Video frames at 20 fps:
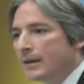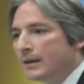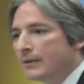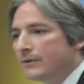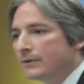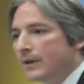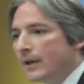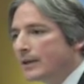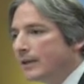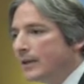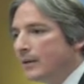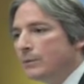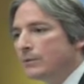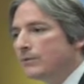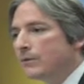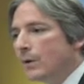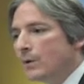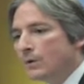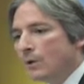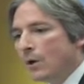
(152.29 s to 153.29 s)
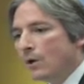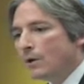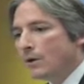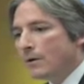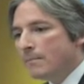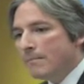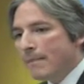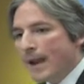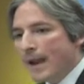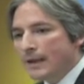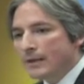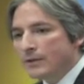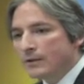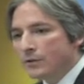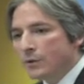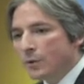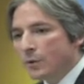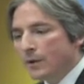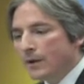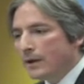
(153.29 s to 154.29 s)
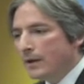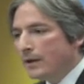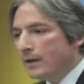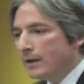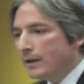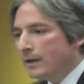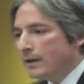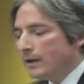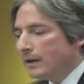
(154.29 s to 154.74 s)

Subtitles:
suddenly it was no longer a mandatory